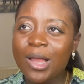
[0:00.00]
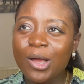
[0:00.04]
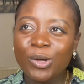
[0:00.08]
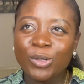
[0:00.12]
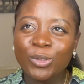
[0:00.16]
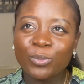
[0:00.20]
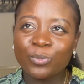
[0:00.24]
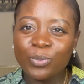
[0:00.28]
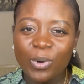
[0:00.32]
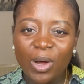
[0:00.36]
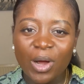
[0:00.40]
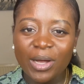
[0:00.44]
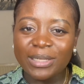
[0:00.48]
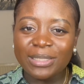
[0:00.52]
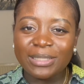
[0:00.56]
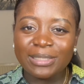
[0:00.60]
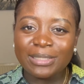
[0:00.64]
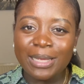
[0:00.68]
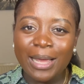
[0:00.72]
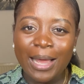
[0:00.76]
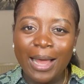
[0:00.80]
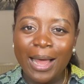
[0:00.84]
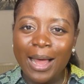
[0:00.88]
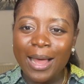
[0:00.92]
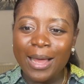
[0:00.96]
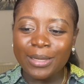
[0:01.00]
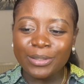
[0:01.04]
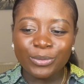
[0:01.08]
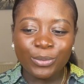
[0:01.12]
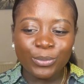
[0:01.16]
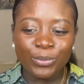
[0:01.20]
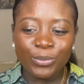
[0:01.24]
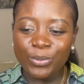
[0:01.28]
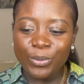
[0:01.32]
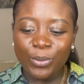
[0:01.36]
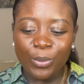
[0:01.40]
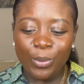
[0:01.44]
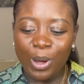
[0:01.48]
Right, I
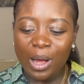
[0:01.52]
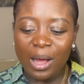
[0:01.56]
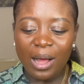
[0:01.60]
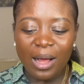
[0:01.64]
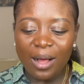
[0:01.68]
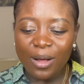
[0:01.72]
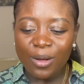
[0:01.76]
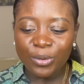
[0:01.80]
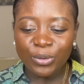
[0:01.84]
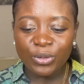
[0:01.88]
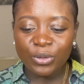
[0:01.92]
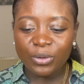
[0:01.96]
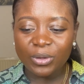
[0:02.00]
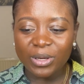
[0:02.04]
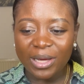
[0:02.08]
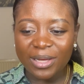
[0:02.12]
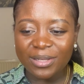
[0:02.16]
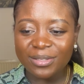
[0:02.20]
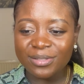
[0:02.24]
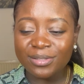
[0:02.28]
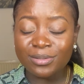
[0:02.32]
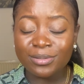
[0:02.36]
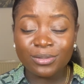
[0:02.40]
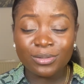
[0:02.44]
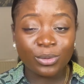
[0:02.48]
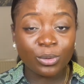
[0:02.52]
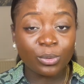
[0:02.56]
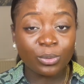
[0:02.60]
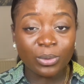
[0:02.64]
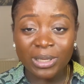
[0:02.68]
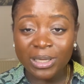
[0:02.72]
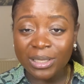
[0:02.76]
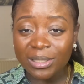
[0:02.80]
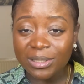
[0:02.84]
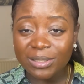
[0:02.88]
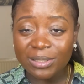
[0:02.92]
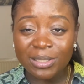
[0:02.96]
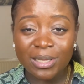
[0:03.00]
don't know how you guys do
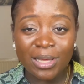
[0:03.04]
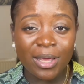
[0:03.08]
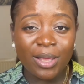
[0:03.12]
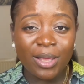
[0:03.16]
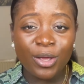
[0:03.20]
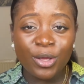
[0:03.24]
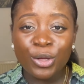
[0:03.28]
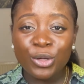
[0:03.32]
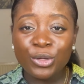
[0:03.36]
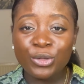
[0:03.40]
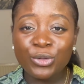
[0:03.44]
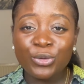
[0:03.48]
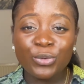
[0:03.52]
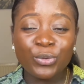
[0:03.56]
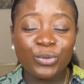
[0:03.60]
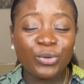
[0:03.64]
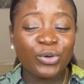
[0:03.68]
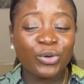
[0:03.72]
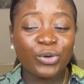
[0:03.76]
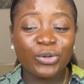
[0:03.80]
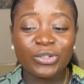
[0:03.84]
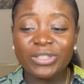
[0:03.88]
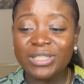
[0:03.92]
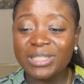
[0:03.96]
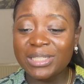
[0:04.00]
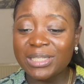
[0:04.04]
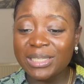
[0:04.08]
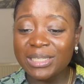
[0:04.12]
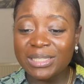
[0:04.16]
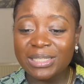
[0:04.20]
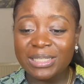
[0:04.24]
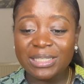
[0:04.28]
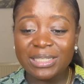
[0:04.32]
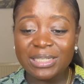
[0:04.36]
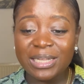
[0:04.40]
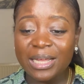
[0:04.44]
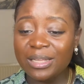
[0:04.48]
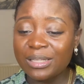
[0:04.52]
it, you
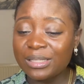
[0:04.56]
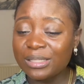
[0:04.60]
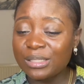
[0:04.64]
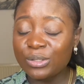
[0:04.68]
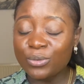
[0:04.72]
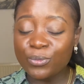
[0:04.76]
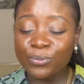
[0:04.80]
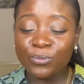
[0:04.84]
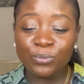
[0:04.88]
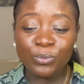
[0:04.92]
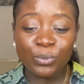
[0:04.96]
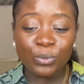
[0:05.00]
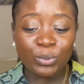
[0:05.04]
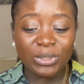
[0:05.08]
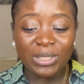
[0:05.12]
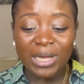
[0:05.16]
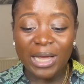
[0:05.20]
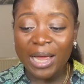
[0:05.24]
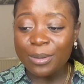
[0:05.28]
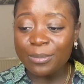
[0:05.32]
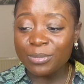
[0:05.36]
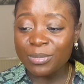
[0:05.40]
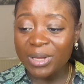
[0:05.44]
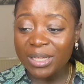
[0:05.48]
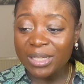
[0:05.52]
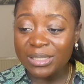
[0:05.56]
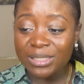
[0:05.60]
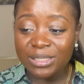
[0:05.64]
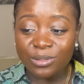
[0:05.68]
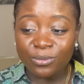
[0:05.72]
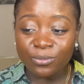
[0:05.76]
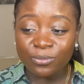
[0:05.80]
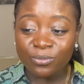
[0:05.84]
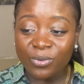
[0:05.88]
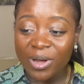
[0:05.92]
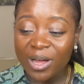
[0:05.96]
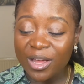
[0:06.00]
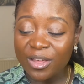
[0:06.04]
consistent full-time
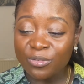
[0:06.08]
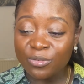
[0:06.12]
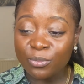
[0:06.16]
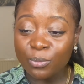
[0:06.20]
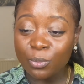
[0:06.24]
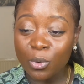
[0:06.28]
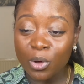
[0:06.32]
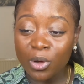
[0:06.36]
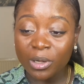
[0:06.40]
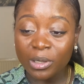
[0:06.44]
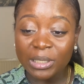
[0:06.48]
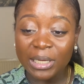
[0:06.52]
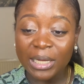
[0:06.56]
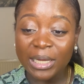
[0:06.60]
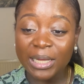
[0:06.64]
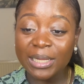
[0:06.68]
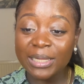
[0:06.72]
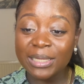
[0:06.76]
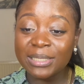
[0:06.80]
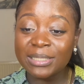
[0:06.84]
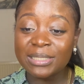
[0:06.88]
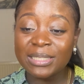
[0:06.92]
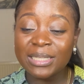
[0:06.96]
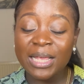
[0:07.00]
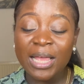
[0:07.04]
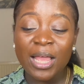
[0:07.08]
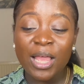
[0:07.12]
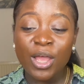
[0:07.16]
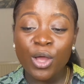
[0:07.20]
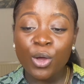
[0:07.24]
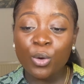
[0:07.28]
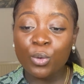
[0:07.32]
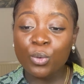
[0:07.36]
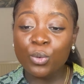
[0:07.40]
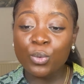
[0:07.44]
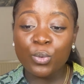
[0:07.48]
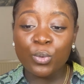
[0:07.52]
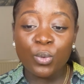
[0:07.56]
9-to-5 workers
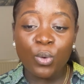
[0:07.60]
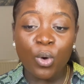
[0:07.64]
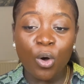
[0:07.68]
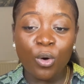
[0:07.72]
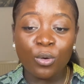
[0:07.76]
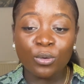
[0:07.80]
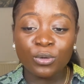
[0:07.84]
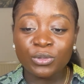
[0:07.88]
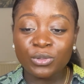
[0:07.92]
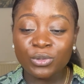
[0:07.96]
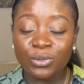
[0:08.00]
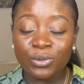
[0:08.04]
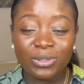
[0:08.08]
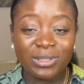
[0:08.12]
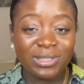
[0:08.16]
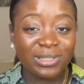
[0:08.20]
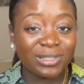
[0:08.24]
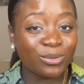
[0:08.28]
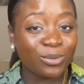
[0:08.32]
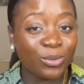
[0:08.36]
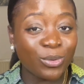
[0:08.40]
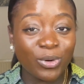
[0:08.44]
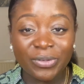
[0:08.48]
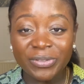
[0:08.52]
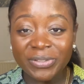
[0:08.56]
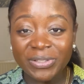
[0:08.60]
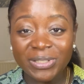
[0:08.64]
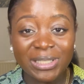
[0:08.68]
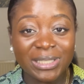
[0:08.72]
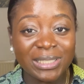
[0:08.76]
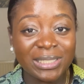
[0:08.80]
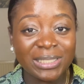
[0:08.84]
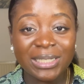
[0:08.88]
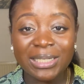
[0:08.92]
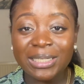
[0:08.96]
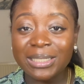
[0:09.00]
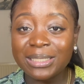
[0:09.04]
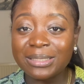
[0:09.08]
who also still
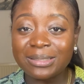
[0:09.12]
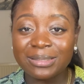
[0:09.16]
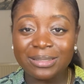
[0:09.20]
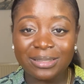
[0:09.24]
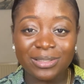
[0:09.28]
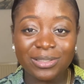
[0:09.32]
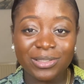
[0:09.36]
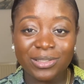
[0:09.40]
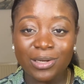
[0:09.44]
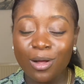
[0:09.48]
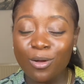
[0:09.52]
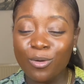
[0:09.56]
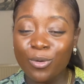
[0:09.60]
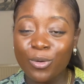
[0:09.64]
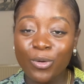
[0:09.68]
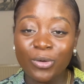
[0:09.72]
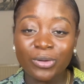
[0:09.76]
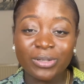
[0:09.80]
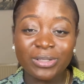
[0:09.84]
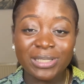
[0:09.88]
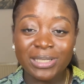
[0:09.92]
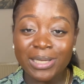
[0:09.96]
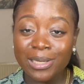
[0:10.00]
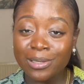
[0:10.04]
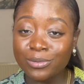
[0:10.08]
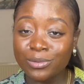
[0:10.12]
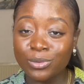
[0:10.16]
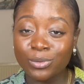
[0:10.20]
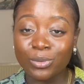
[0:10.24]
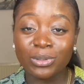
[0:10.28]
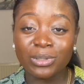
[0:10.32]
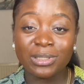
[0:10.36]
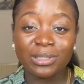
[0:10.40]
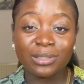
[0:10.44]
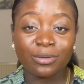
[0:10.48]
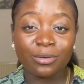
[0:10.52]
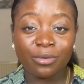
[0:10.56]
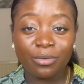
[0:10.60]
consistently dish out content on
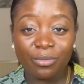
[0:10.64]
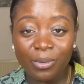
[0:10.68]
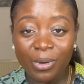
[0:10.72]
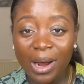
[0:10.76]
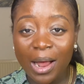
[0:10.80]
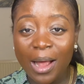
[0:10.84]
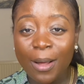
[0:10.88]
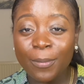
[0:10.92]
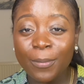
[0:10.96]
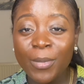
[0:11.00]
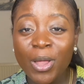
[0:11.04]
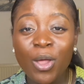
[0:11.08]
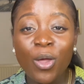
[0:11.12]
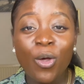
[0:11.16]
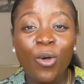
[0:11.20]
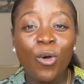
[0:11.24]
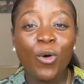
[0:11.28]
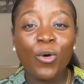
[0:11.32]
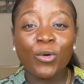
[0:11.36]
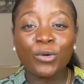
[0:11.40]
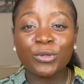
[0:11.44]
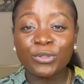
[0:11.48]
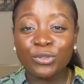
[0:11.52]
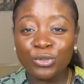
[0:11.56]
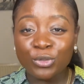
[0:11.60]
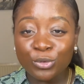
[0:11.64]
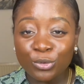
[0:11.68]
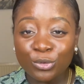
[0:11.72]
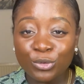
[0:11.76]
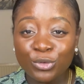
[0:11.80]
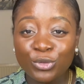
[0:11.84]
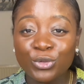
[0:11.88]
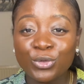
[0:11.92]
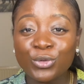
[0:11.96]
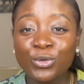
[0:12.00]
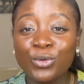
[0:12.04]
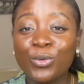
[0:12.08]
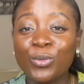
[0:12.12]
the gram, on
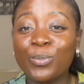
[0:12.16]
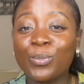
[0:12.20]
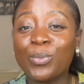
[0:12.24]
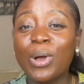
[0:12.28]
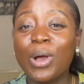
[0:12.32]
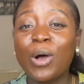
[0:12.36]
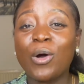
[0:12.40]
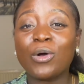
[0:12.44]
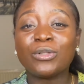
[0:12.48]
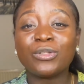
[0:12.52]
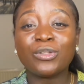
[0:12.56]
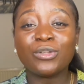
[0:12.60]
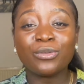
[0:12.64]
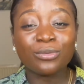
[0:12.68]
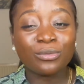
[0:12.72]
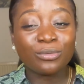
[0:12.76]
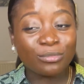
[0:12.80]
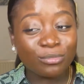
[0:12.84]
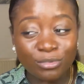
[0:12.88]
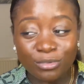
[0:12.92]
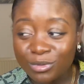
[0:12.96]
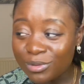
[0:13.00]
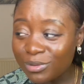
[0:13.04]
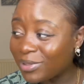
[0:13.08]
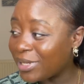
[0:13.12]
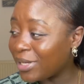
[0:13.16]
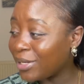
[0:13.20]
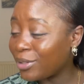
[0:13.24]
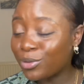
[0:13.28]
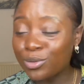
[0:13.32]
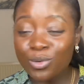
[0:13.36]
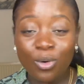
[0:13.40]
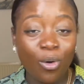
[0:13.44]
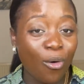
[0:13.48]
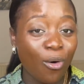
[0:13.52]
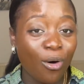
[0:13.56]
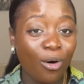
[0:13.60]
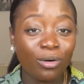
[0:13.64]
YouTube, on
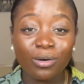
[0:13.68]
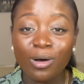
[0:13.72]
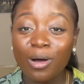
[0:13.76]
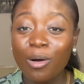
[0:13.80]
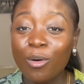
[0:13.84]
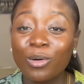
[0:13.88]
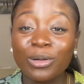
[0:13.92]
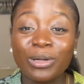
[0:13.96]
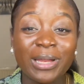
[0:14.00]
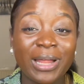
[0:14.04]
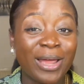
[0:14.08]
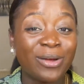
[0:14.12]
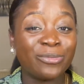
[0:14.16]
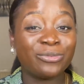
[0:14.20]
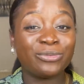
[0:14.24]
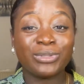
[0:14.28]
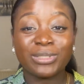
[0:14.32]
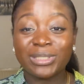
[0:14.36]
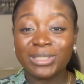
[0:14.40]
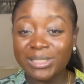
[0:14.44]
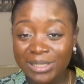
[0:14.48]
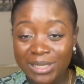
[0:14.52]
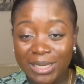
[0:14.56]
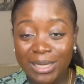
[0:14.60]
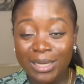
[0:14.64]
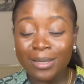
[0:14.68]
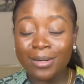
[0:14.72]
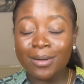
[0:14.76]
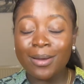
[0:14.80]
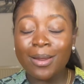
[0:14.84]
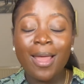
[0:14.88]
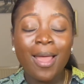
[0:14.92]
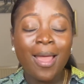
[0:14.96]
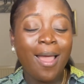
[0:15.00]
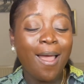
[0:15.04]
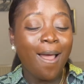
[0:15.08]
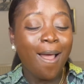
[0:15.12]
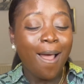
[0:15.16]
TikTok, on everything.
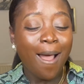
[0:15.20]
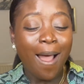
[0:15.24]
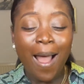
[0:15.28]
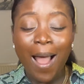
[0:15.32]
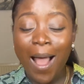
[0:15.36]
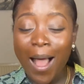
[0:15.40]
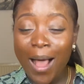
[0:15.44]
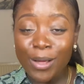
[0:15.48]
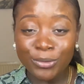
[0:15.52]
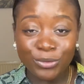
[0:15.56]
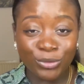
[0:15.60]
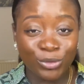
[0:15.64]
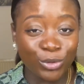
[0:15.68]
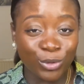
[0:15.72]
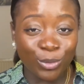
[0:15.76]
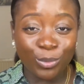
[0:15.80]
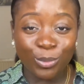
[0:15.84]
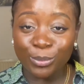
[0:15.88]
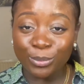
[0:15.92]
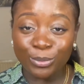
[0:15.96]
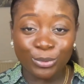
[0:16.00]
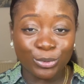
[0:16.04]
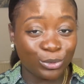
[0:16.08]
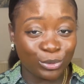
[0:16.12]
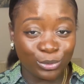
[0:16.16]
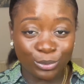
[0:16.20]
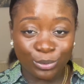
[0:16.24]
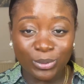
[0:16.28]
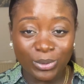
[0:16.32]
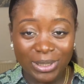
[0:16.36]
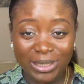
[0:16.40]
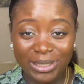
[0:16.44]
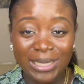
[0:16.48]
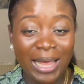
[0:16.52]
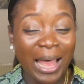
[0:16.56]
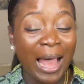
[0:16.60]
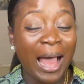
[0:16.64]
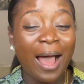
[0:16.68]
How do you people do
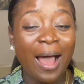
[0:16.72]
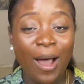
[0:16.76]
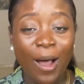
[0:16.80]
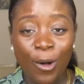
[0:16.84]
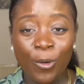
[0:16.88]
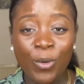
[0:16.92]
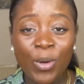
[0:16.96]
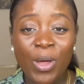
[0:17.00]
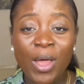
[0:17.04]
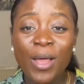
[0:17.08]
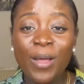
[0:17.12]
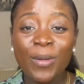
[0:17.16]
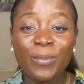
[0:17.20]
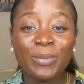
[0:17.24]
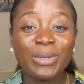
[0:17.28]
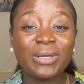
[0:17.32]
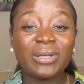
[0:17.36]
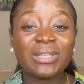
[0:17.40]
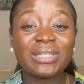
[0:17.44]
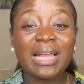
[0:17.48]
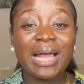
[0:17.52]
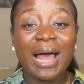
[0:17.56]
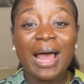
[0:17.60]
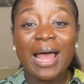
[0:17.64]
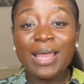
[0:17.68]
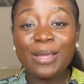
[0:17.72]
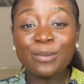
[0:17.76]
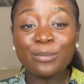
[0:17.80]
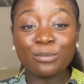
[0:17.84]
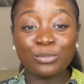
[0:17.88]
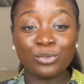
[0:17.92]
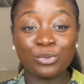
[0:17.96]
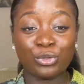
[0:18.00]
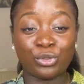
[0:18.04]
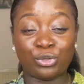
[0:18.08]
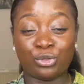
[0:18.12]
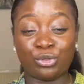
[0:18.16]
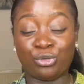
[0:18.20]
it? How? Because I am
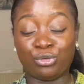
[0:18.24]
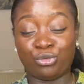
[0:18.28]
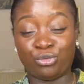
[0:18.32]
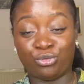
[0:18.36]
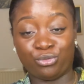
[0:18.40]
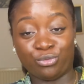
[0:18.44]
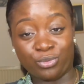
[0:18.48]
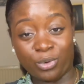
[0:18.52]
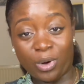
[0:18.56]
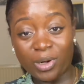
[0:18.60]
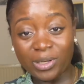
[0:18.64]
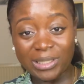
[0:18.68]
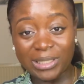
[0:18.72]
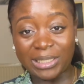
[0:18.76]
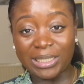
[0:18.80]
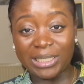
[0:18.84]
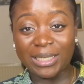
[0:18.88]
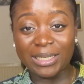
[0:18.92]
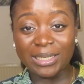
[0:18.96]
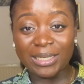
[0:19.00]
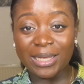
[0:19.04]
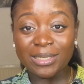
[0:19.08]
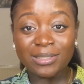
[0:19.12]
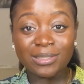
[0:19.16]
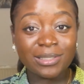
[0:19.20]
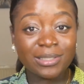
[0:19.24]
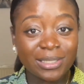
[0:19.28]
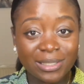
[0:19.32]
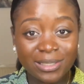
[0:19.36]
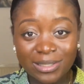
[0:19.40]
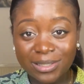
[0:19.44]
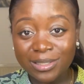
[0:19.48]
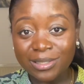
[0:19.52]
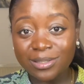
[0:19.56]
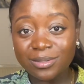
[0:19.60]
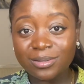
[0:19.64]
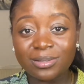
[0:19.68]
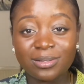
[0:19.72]
struggling. This
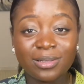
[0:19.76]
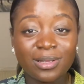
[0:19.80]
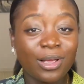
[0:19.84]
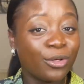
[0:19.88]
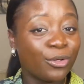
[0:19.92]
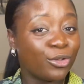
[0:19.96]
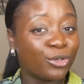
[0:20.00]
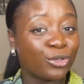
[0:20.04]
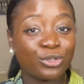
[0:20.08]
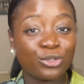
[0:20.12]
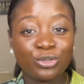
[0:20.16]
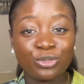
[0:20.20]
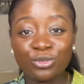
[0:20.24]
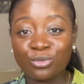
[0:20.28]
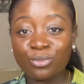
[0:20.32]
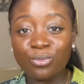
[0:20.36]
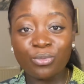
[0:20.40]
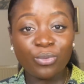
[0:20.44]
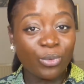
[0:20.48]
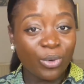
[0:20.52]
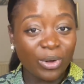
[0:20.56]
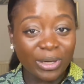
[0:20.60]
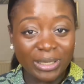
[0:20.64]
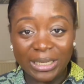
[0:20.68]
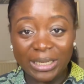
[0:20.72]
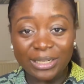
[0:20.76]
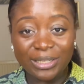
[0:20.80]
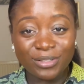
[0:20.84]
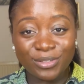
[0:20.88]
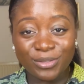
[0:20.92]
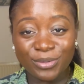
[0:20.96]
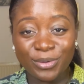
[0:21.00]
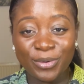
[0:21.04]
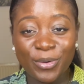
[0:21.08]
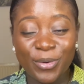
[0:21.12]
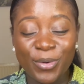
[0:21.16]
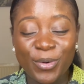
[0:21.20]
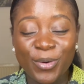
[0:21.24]
is struggling to
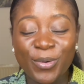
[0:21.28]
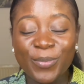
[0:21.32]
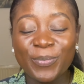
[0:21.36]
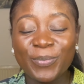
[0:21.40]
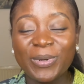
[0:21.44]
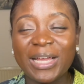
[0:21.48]
cope.